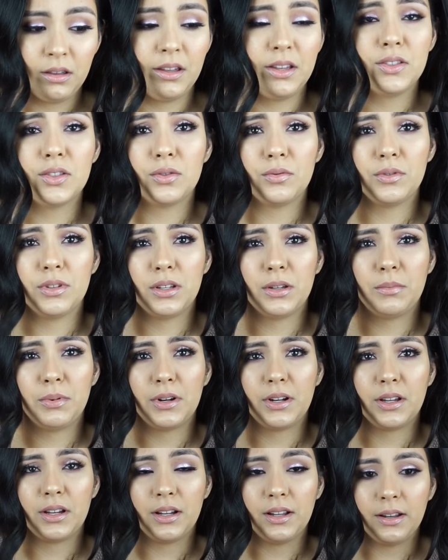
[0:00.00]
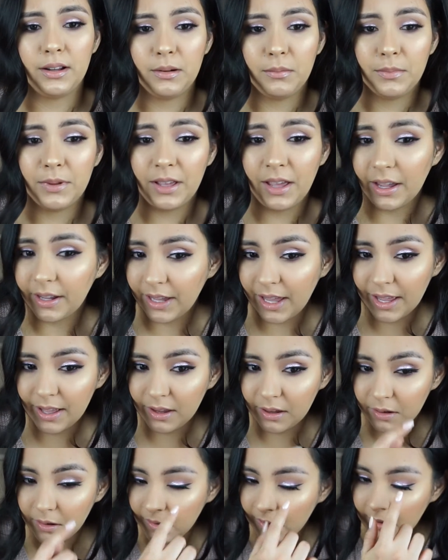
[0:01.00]
It's a really pretty color, but
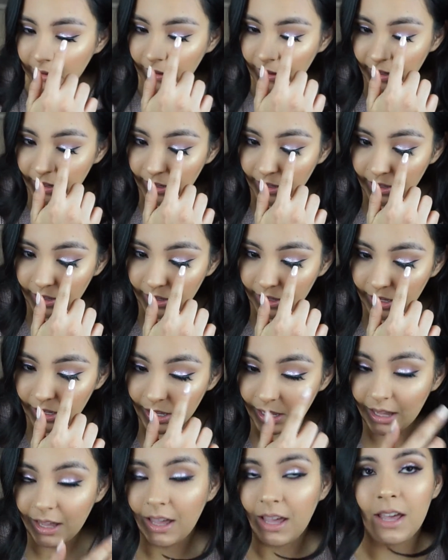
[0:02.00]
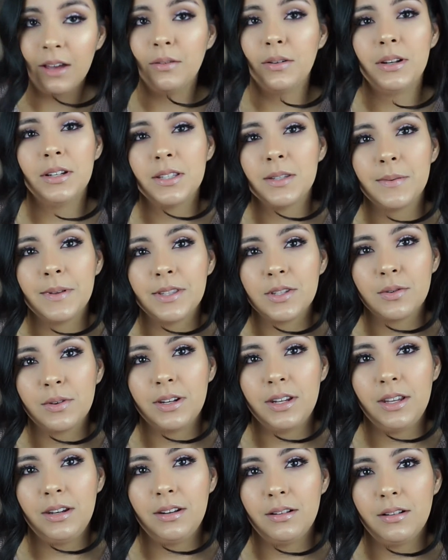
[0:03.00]
I wouldn't spend
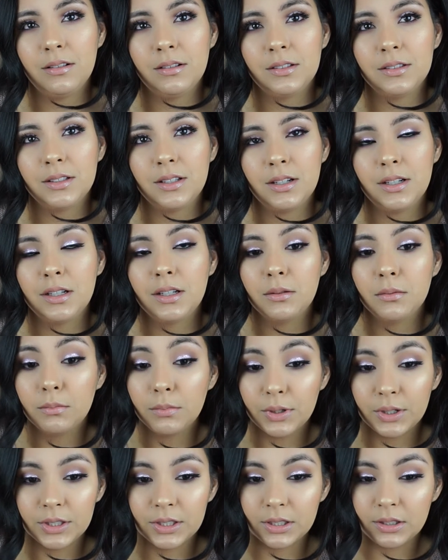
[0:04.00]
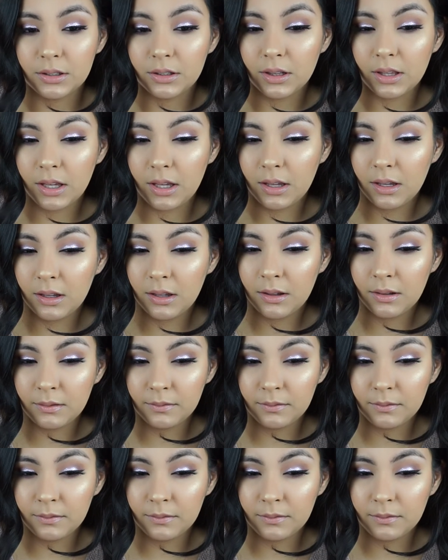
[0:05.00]
$20 on it personally,